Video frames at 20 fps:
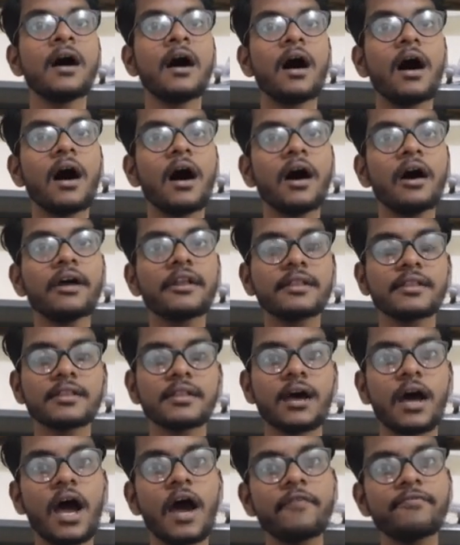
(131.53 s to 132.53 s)
or
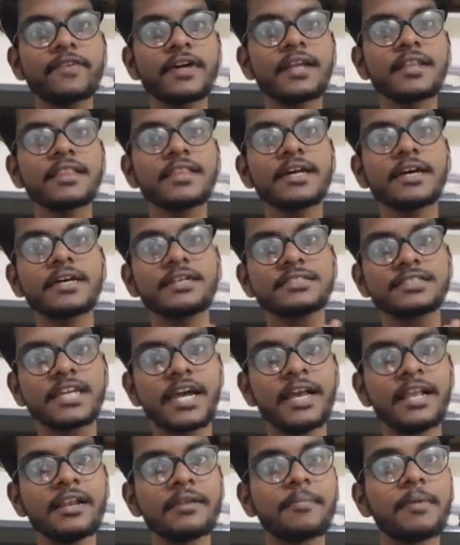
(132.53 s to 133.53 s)
after the
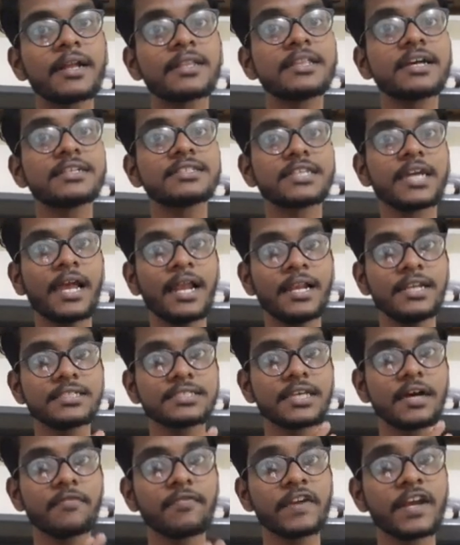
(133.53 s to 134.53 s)
childbirth the child is
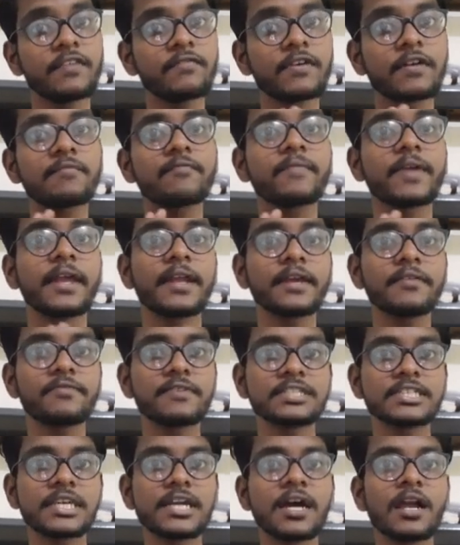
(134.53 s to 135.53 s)
suffering from any
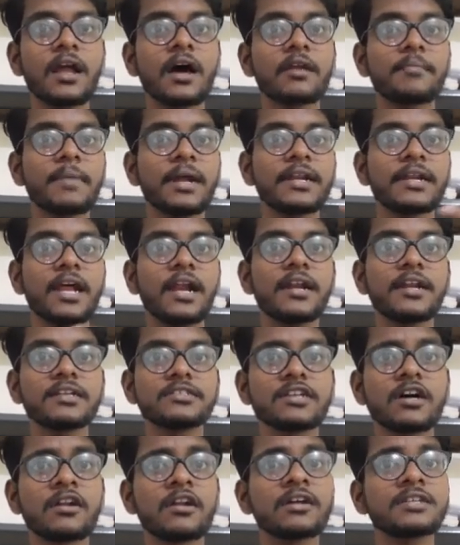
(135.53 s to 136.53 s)
physical or mental
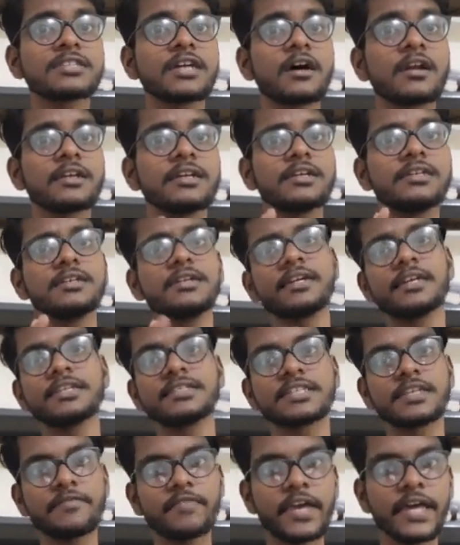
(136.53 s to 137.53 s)
disorders, or it
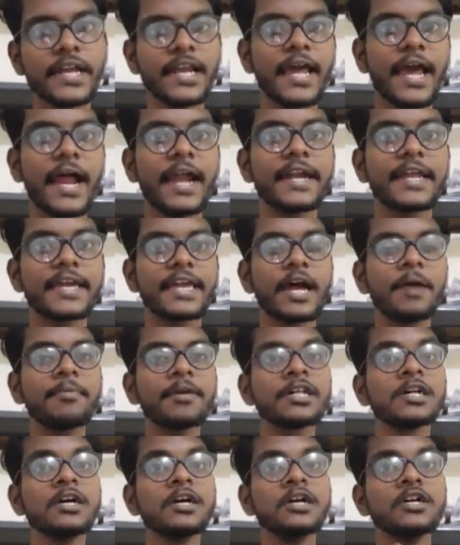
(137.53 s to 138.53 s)
is severely
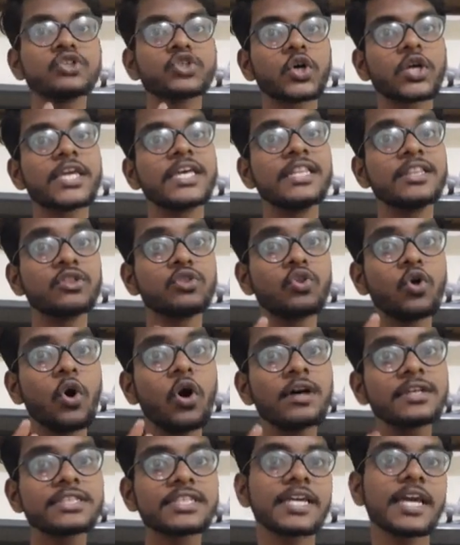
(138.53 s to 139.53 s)
handicapped, so in
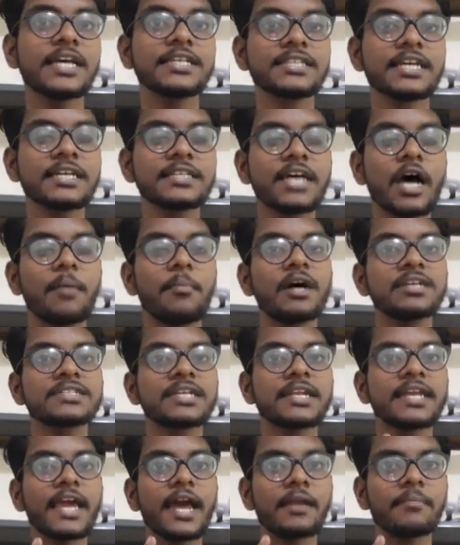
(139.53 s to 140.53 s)
those cases
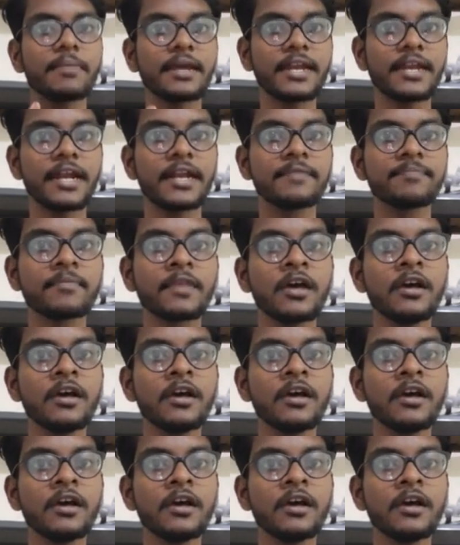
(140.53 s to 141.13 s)
abortion can be done.